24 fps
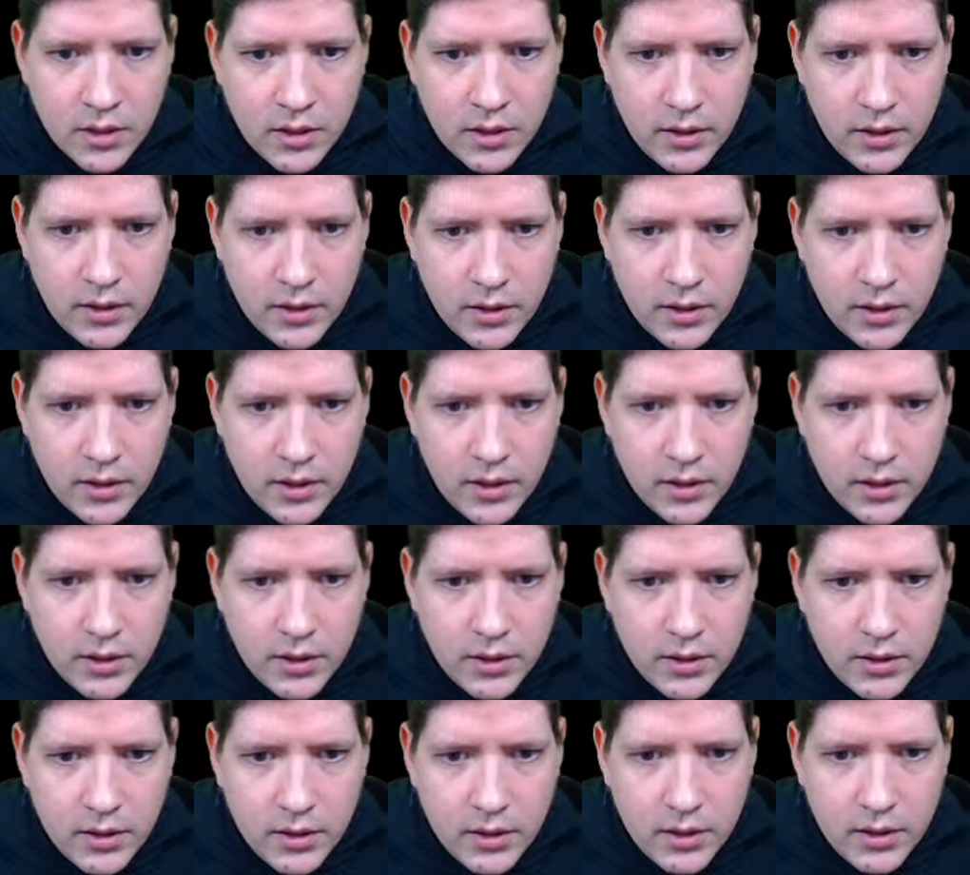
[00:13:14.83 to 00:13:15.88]

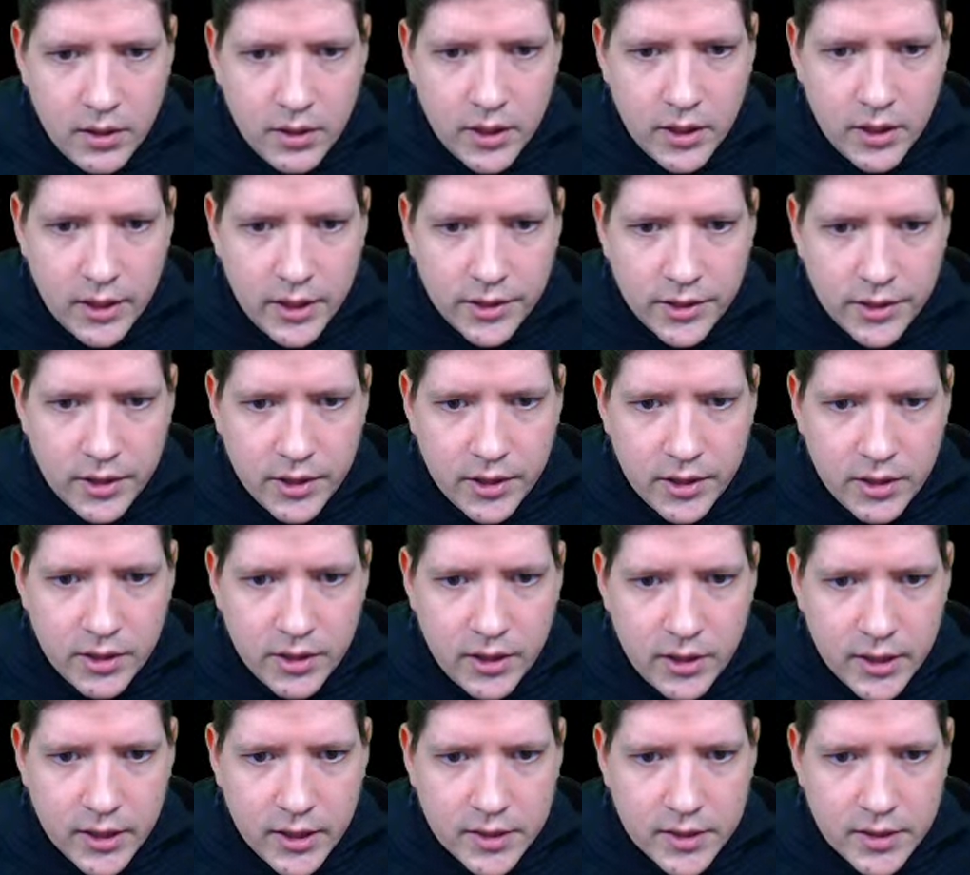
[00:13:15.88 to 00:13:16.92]
And it
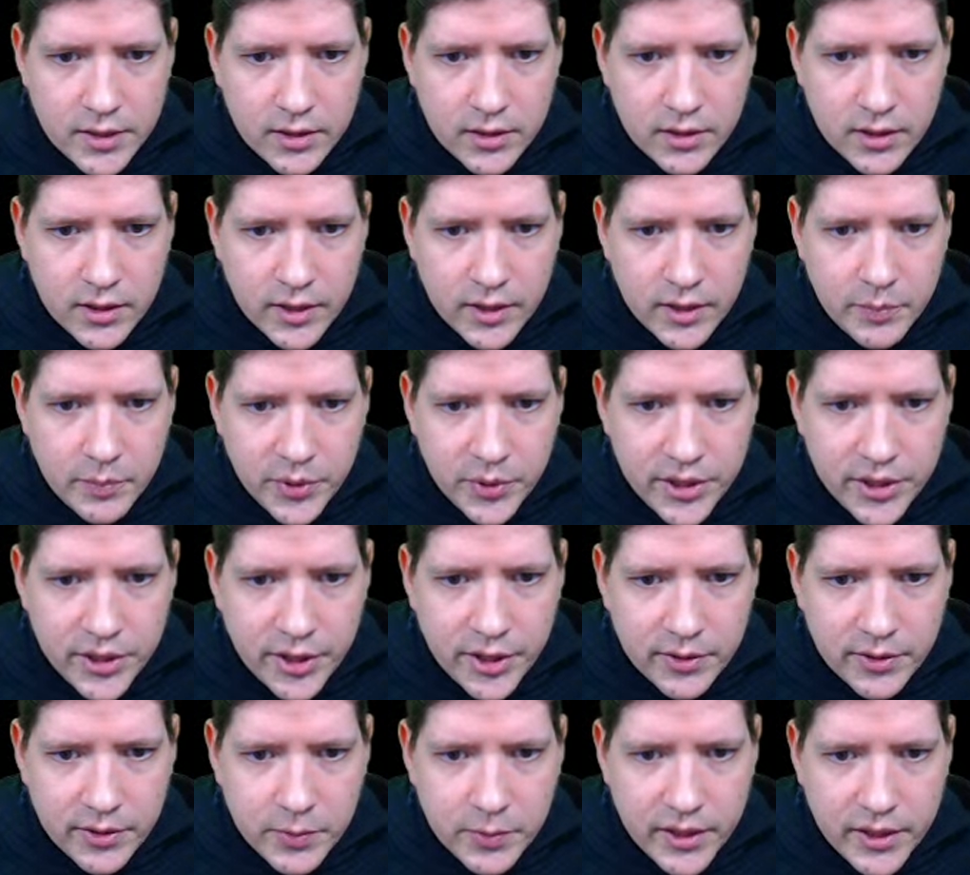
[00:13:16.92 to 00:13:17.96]
doesn't appear
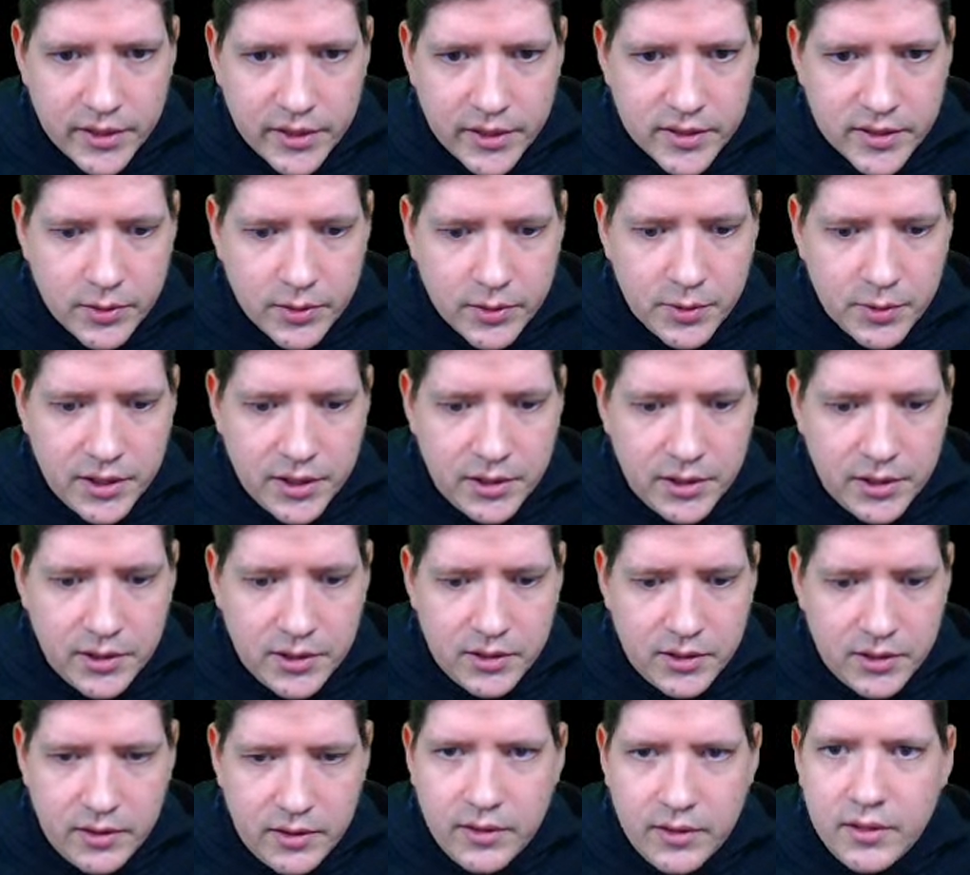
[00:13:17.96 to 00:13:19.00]
that way. So we
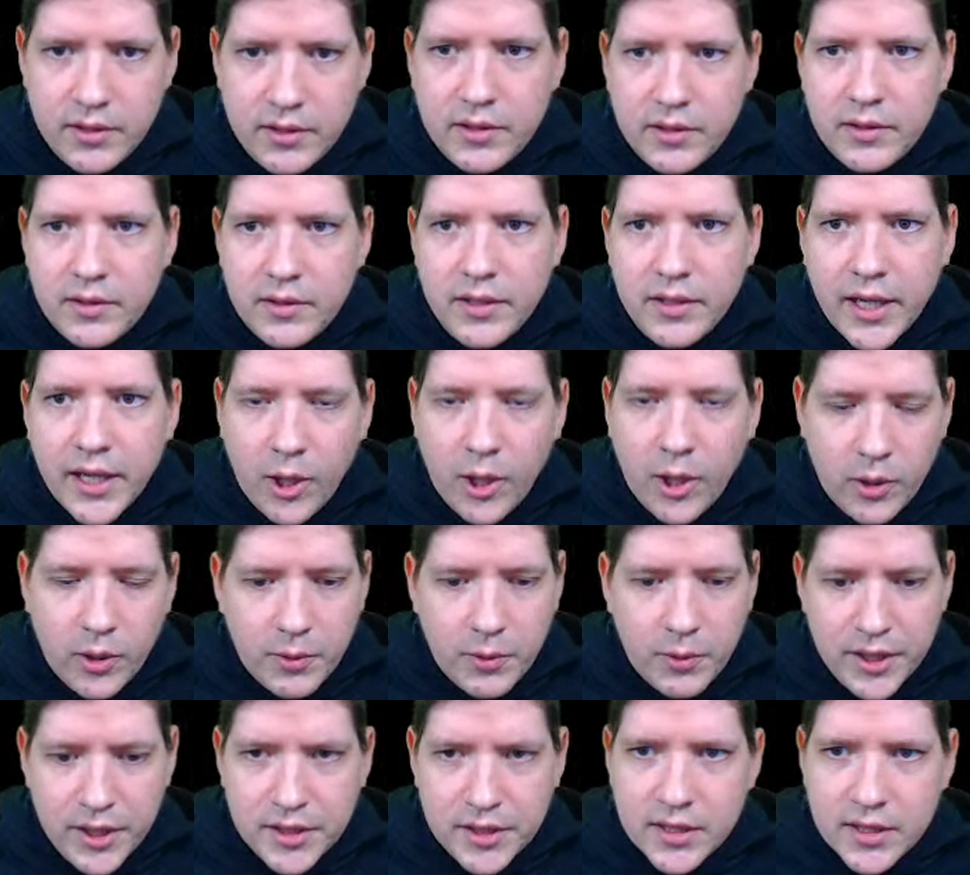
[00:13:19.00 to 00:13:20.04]

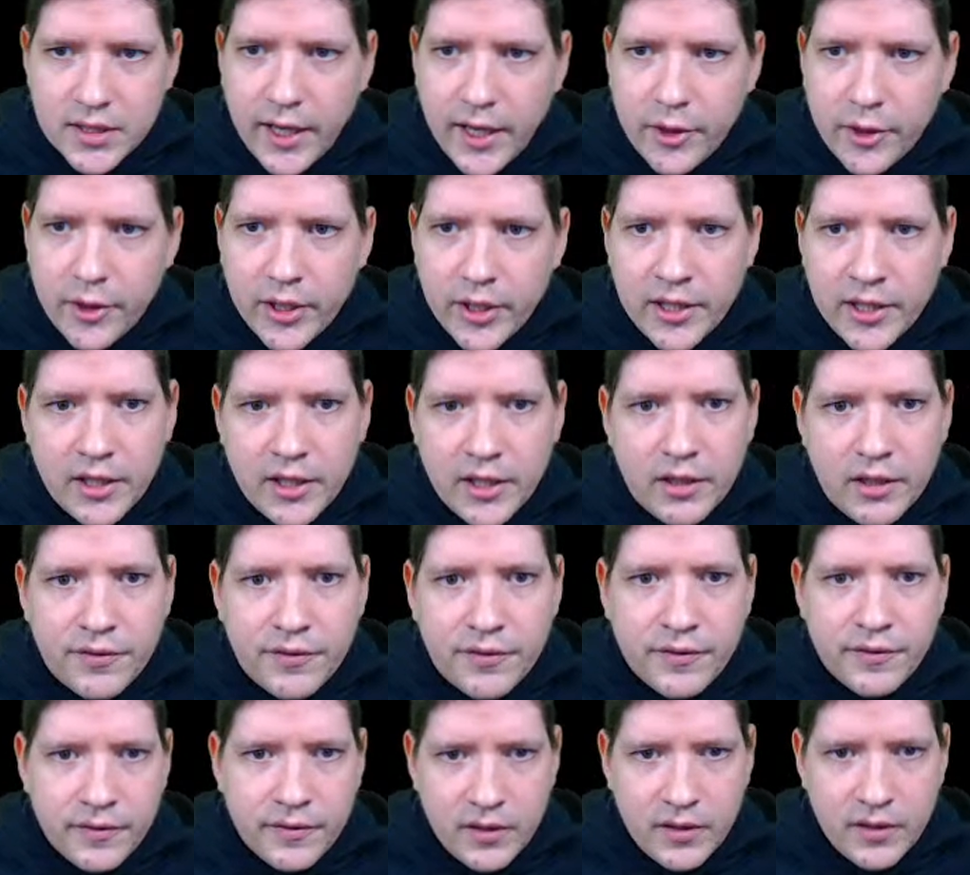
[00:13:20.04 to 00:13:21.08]
always either
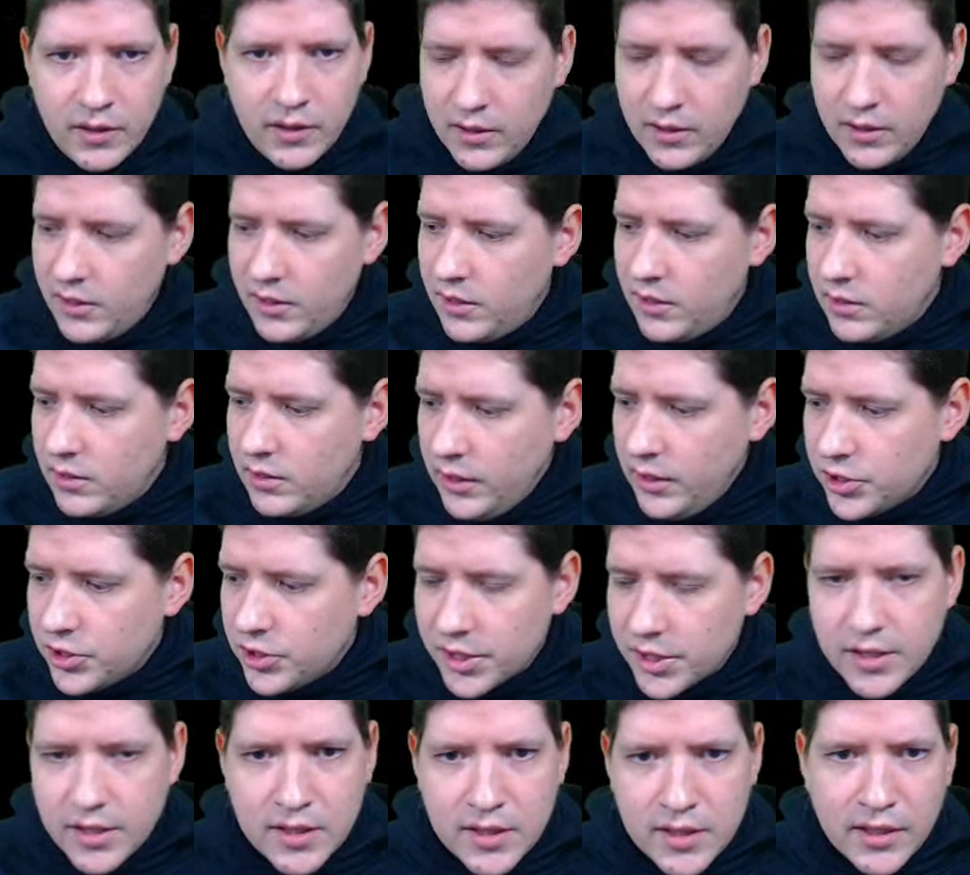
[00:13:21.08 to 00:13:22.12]
have just
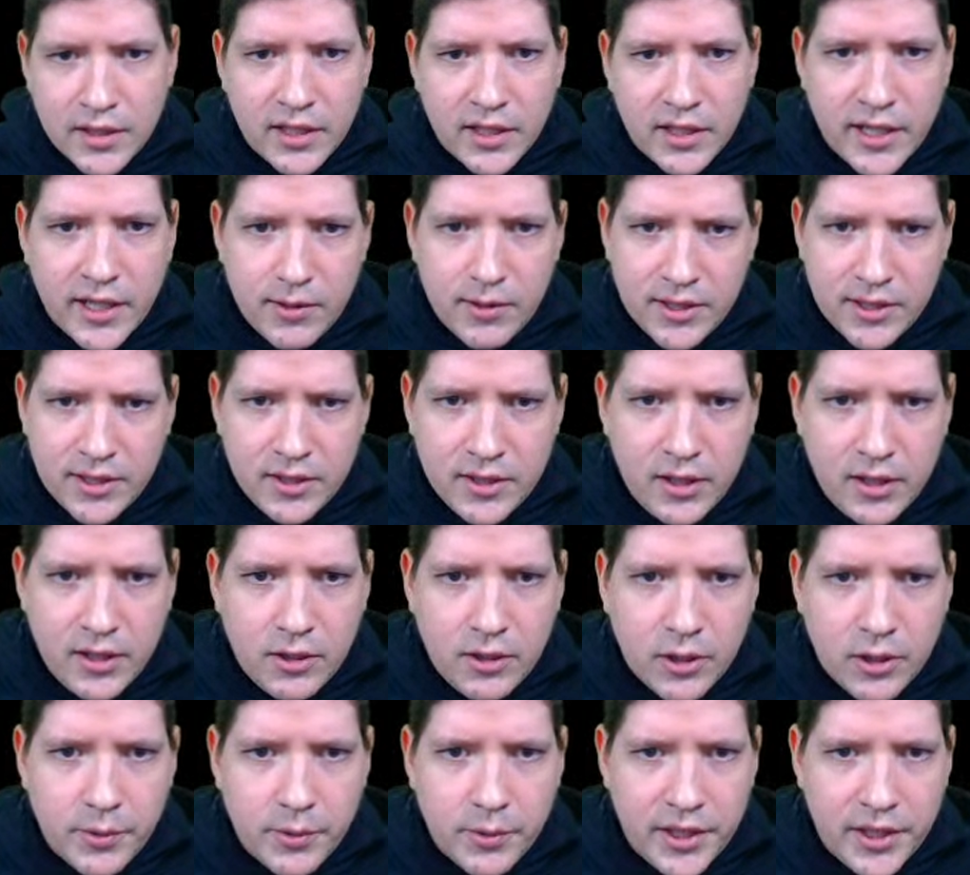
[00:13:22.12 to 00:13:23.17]
a single character or
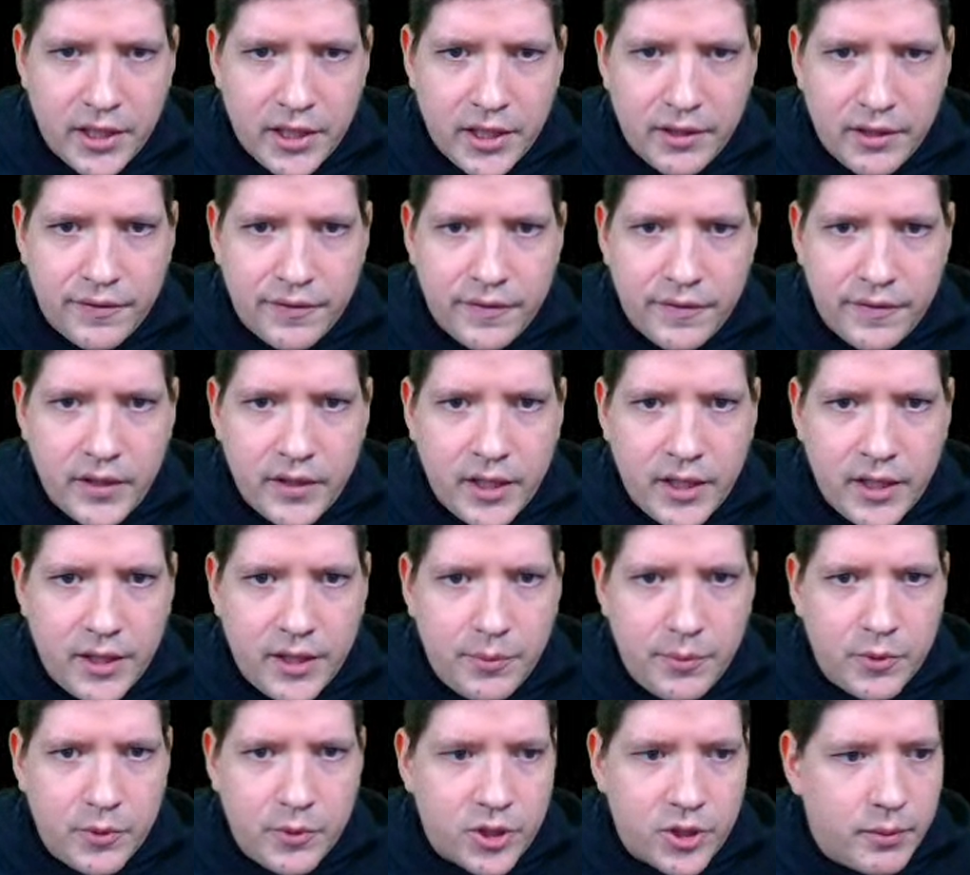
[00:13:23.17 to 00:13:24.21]
we have a
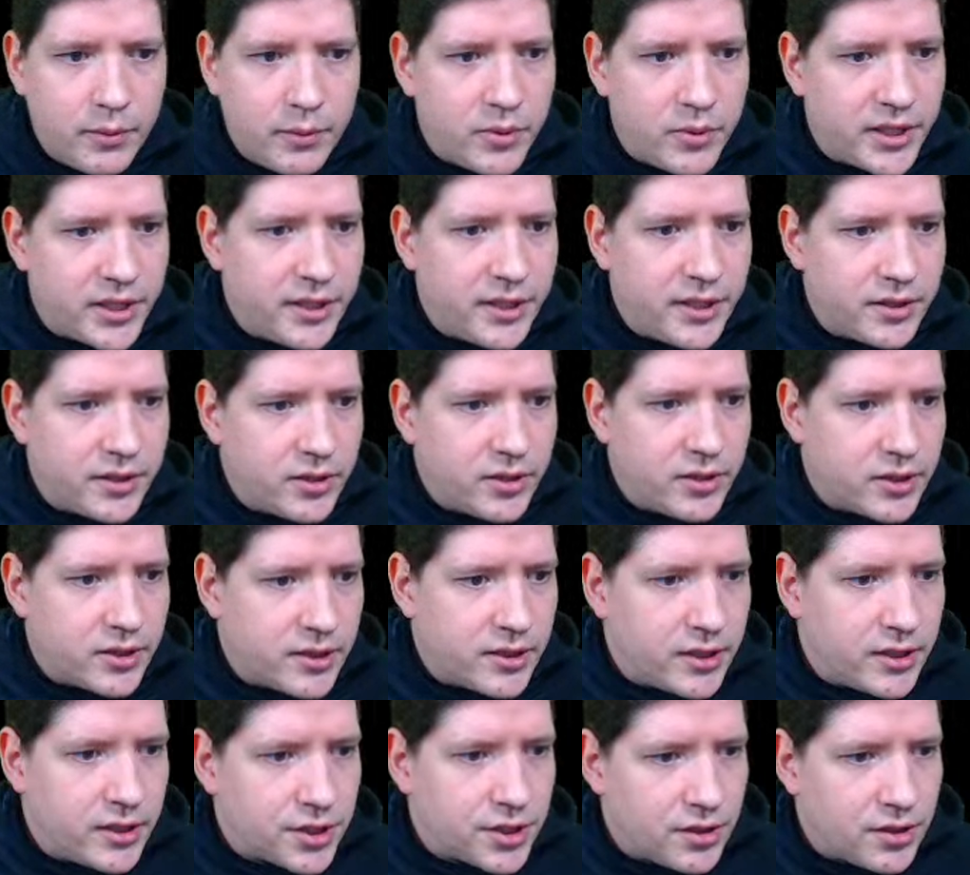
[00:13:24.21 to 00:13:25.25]
more complicated
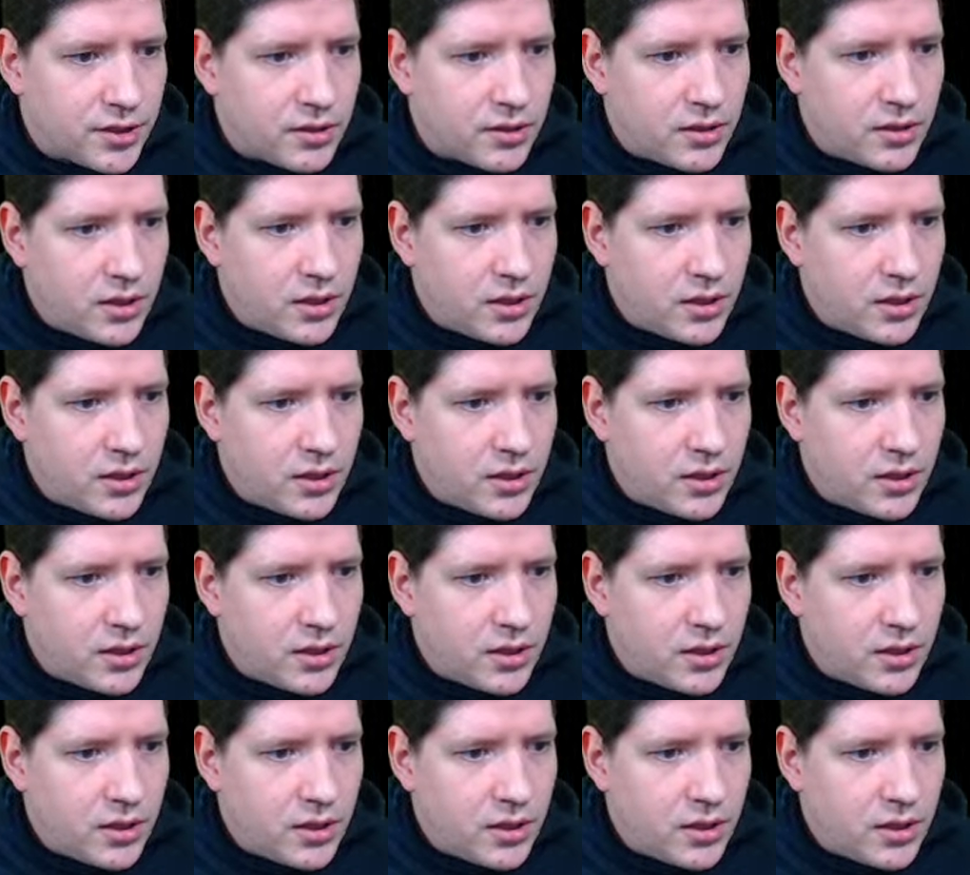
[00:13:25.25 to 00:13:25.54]
alternation.